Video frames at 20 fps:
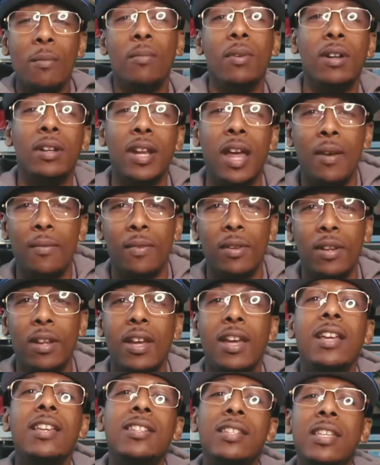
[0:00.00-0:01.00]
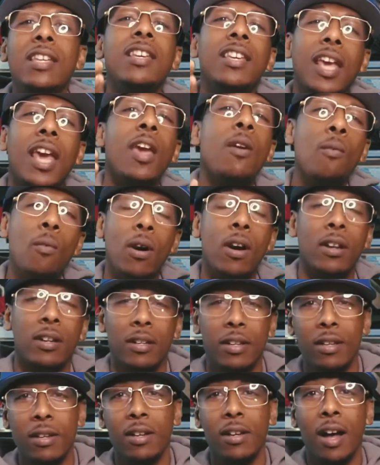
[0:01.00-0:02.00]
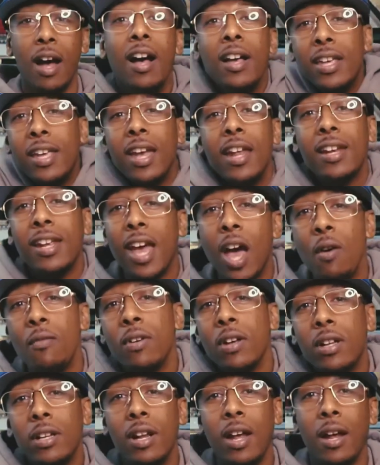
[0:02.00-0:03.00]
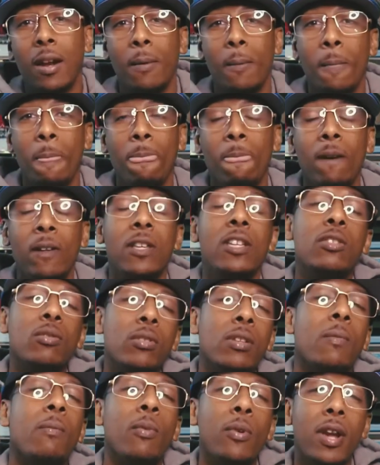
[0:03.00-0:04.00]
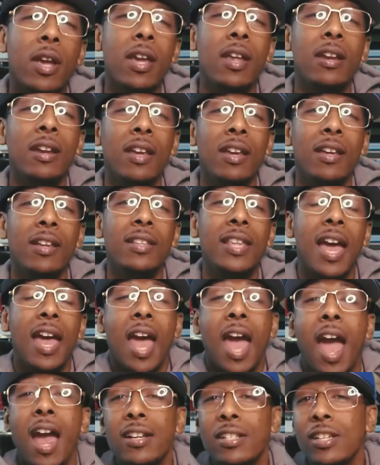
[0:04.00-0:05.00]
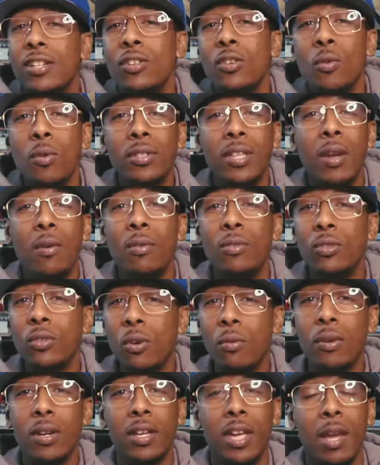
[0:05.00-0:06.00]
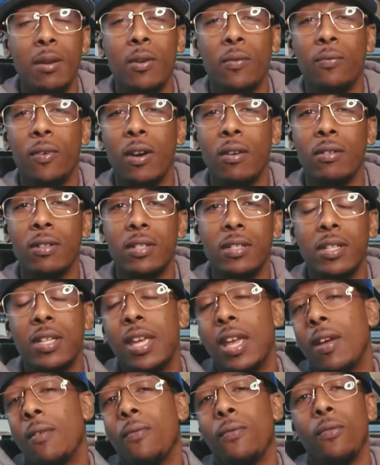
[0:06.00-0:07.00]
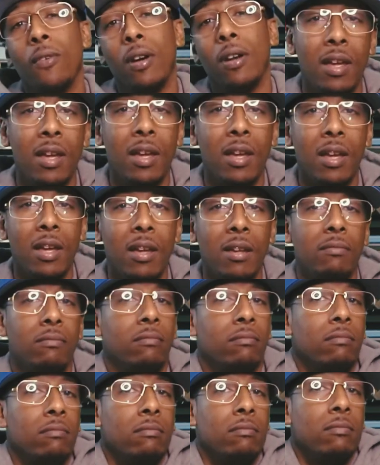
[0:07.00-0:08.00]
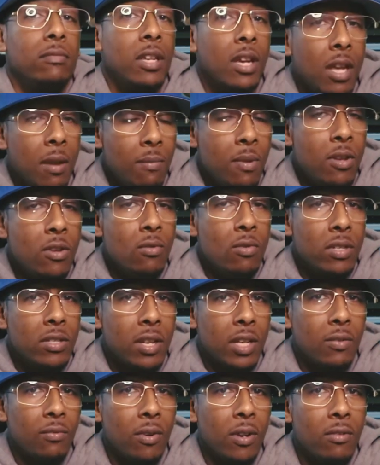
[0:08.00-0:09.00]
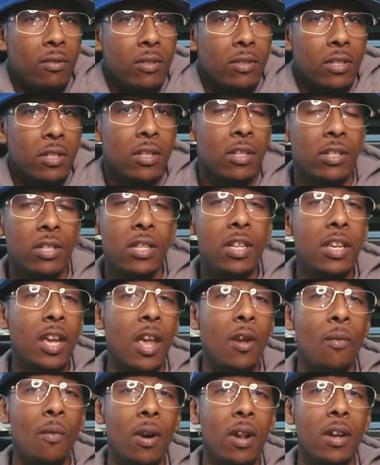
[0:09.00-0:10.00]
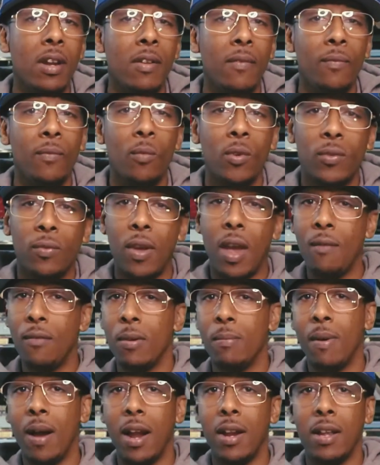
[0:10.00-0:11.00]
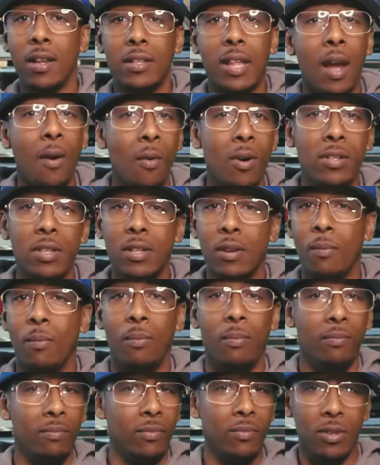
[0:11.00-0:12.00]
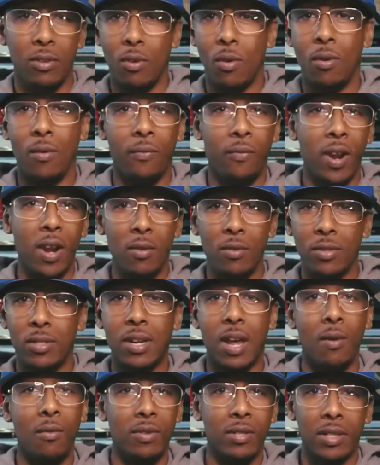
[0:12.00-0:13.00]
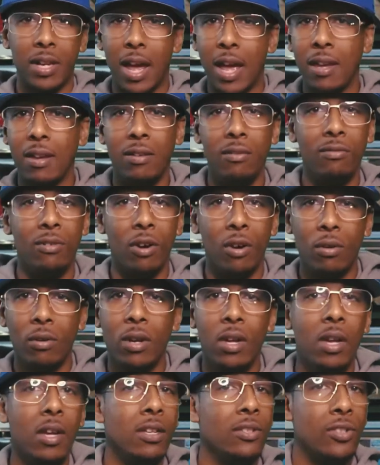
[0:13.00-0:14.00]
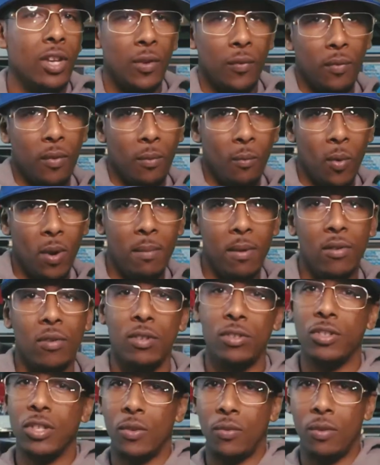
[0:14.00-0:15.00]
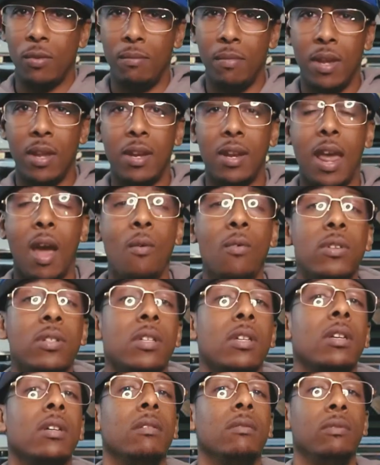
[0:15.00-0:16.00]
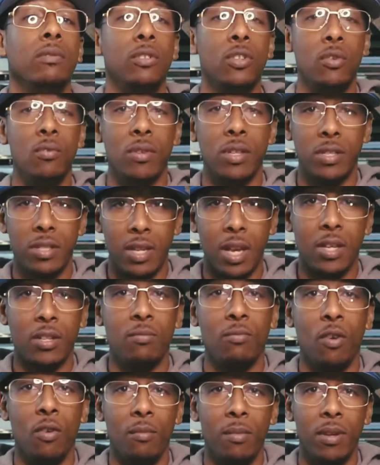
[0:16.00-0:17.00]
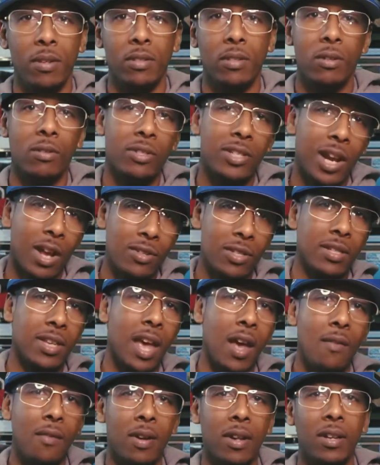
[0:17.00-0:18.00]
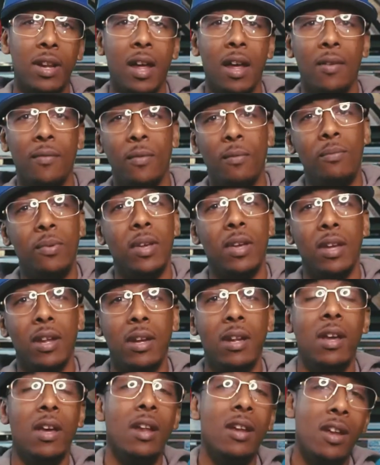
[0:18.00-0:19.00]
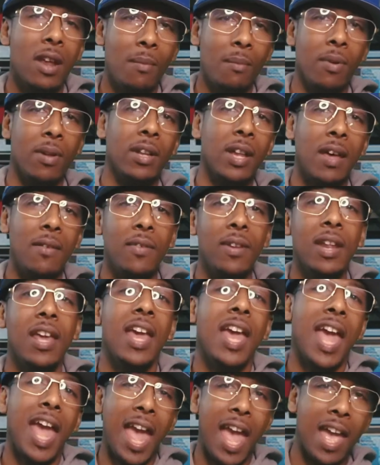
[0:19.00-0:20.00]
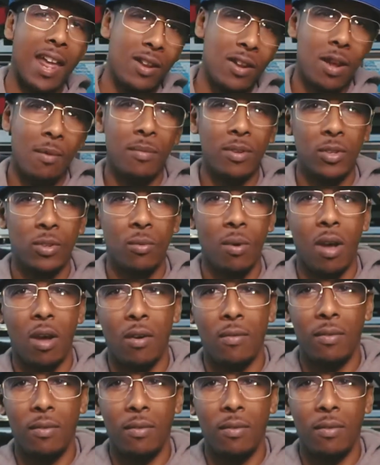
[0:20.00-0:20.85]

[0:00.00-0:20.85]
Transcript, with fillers: 11, CK1. Again, Calvin Klein. This was a brand that actually knew what they were doing when it came to fragrances. Can't front they can be unisex fragrances. The CK1 was for everybody. That wasn't a, you know, a fragrance that was like, you know, just for women or just for men. That was a unisex moment. So shout to Calvin Klein for being number 11 and number 12, all